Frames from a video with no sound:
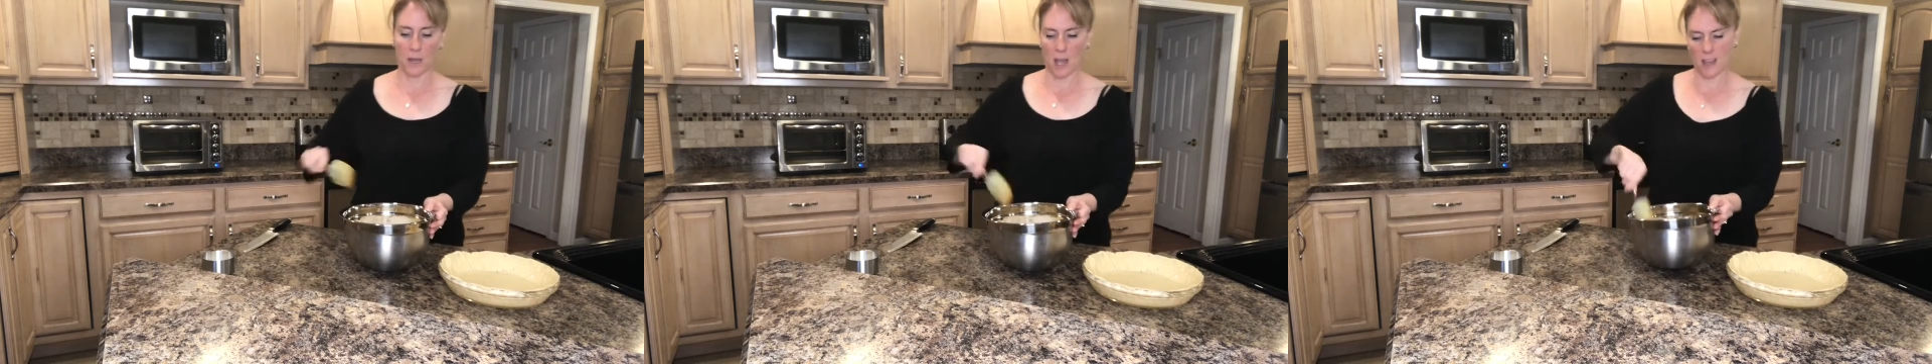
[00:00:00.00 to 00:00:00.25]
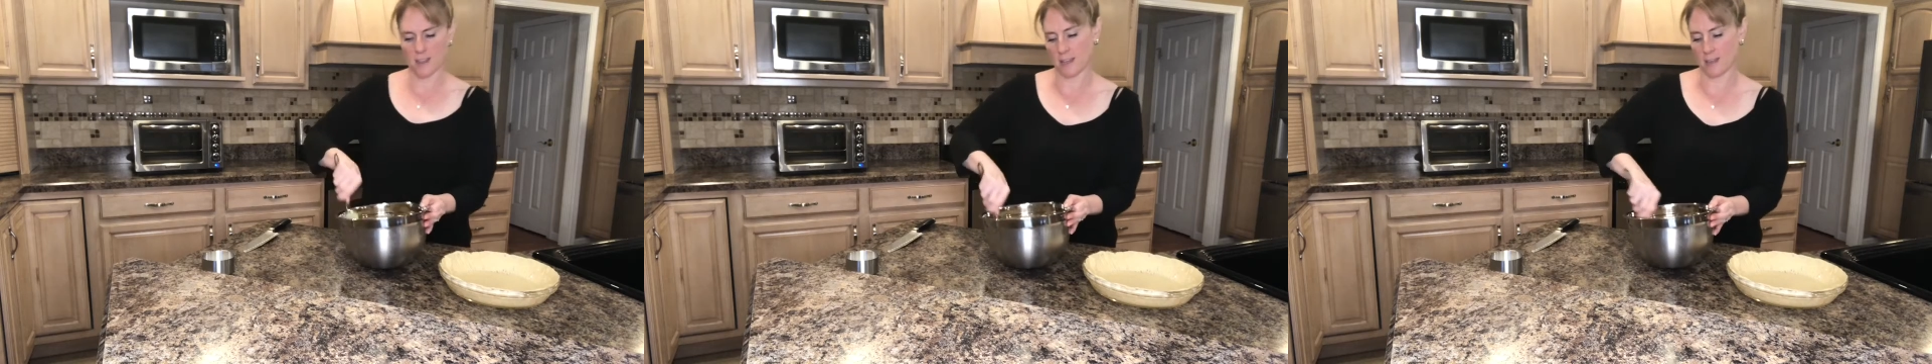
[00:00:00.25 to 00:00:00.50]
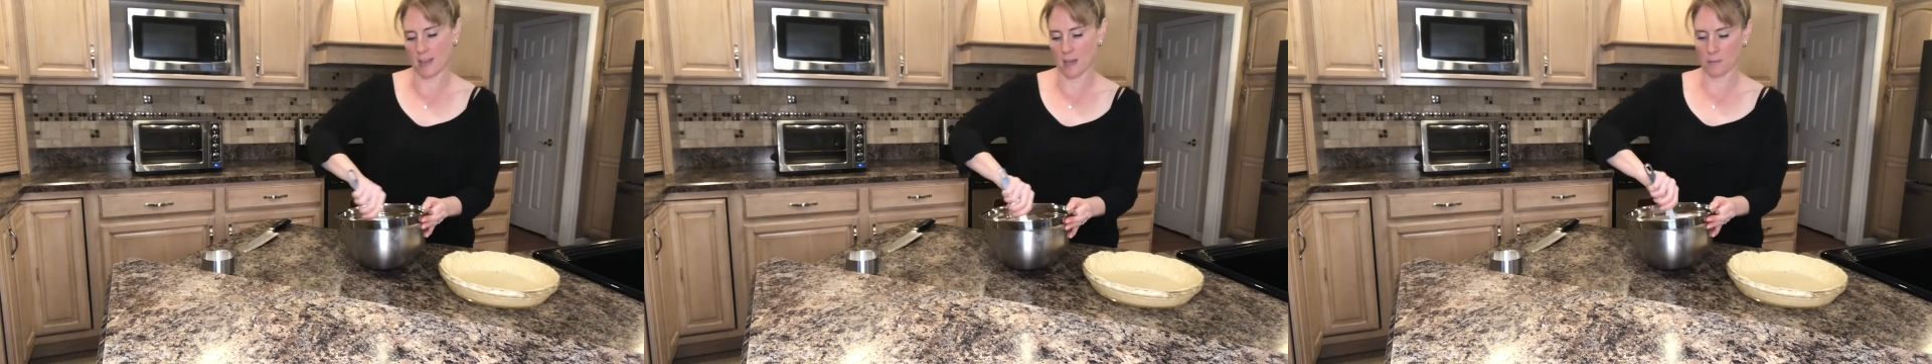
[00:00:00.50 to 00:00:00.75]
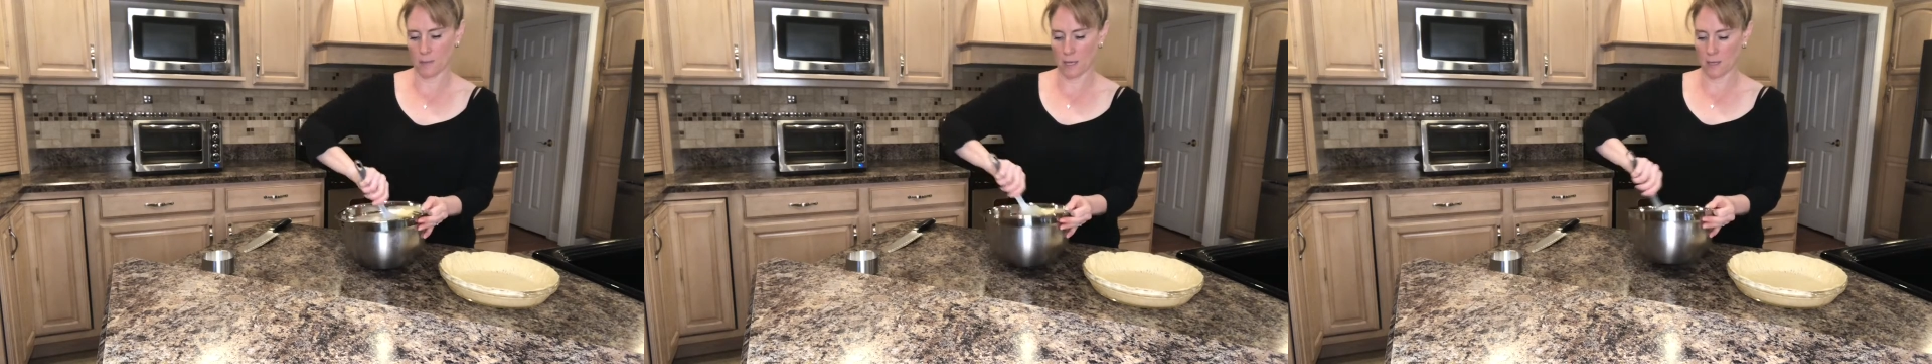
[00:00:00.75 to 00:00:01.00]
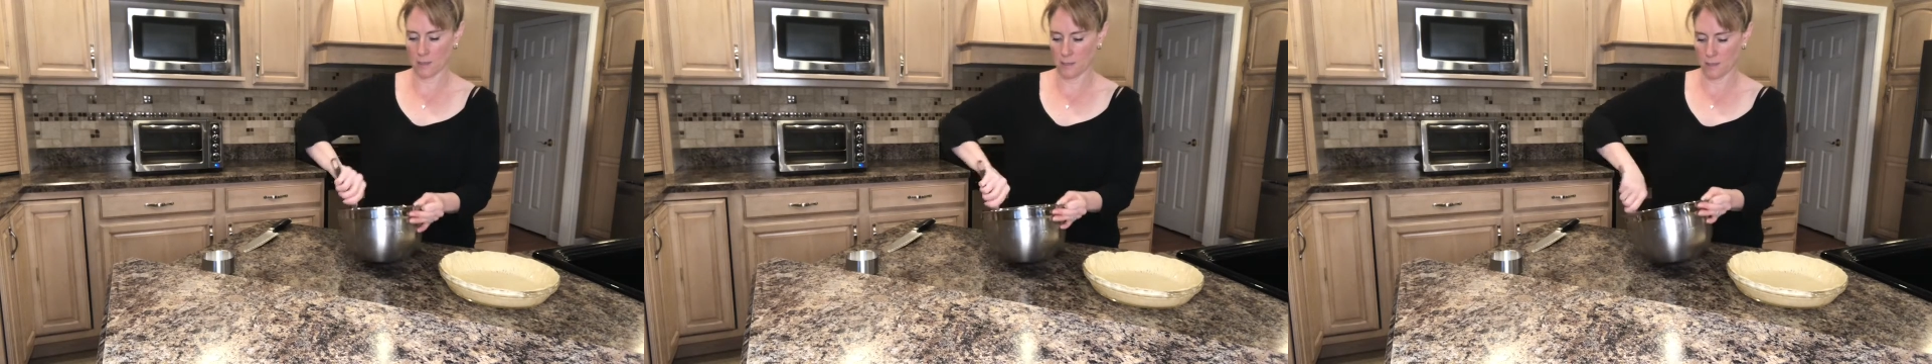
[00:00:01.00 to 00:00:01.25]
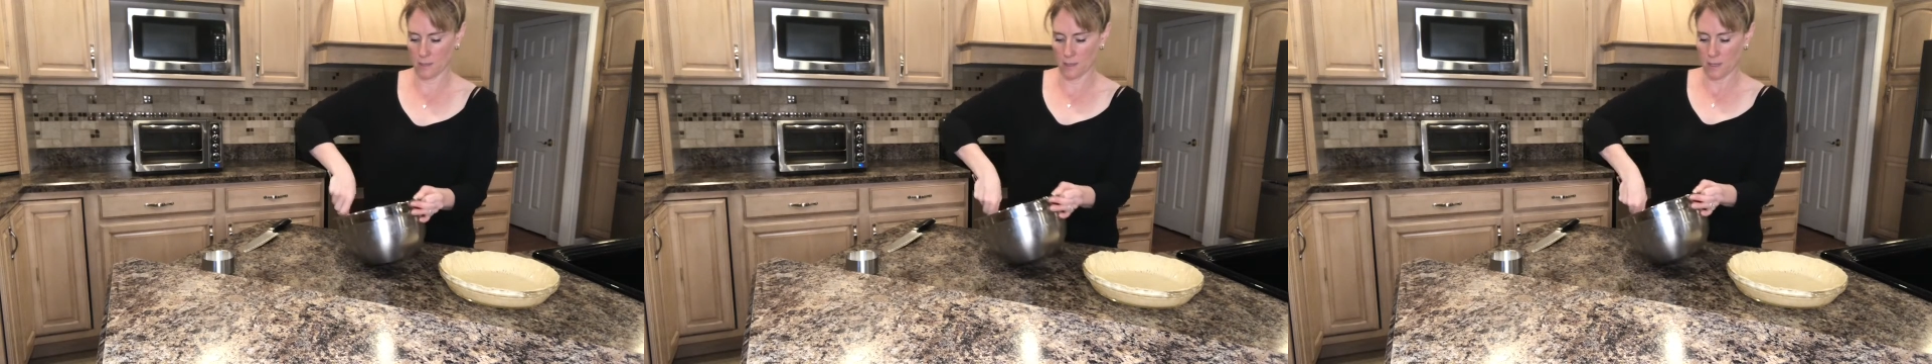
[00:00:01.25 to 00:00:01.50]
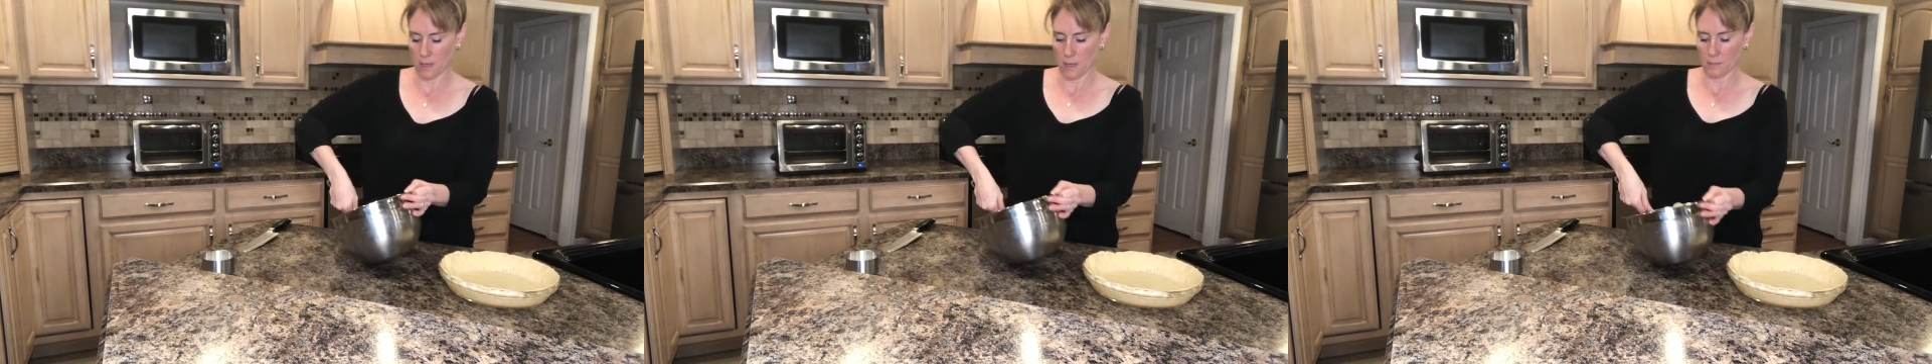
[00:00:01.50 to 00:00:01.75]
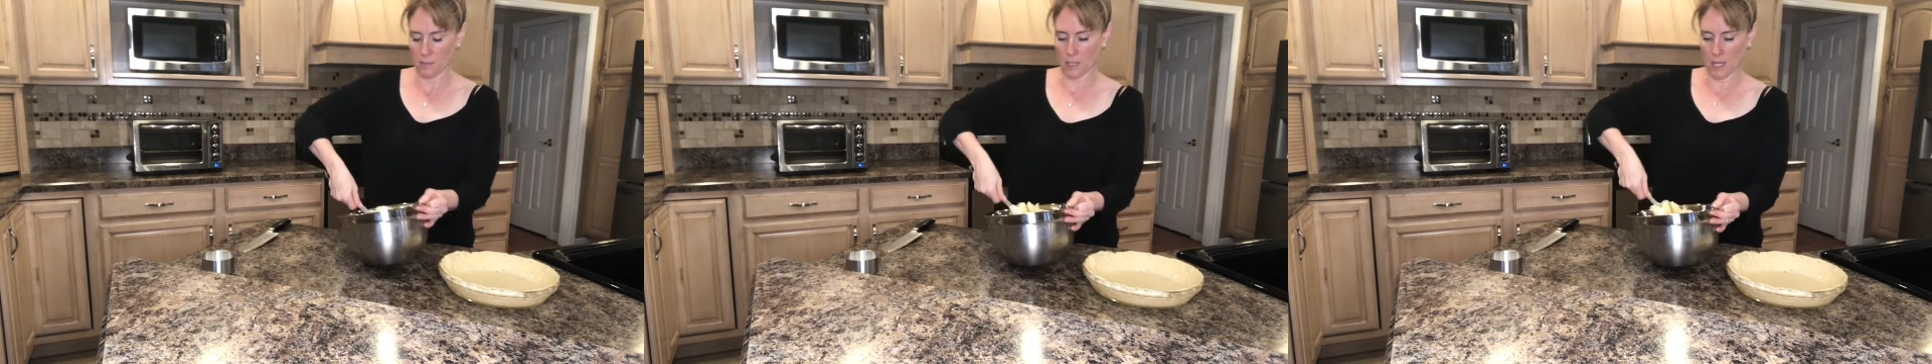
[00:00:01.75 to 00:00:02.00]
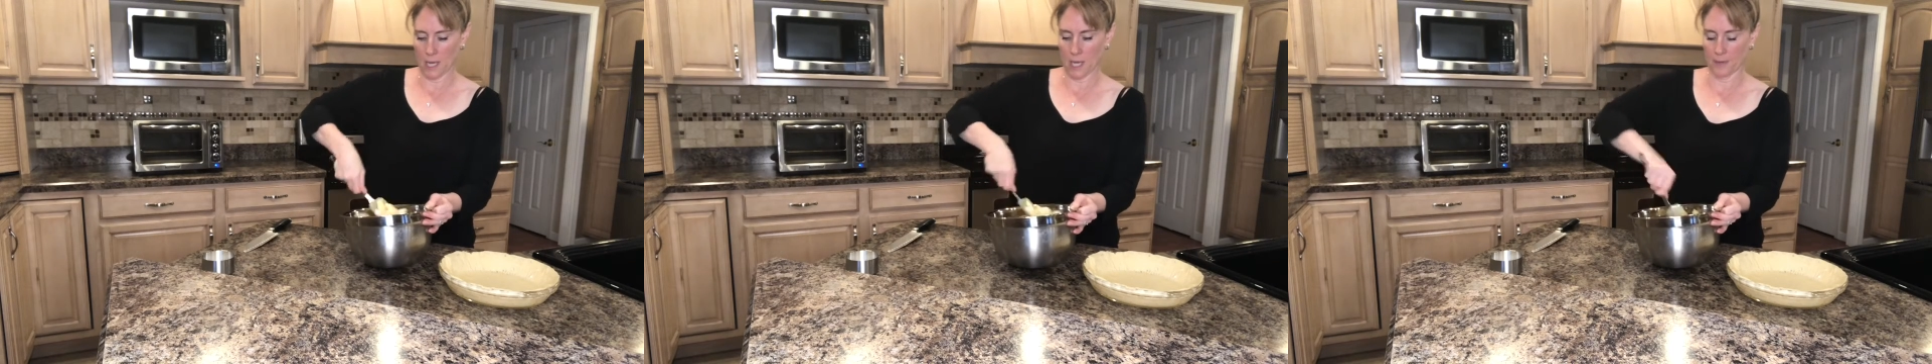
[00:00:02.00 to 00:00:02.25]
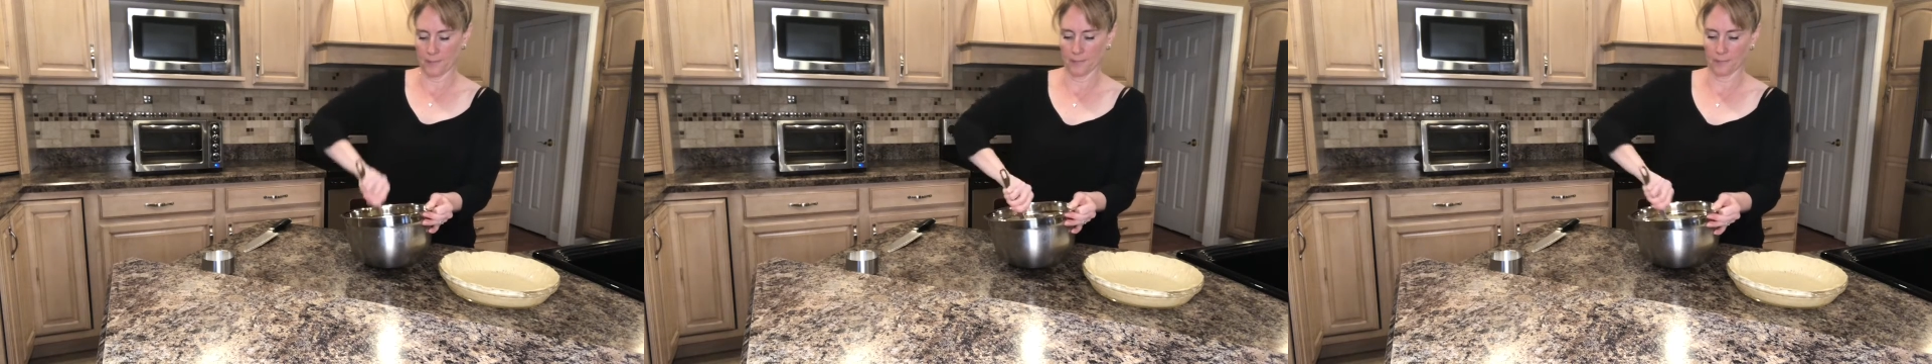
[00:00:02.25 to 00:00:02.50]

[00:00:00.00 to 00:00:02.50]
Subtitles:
I think that'll be plenty.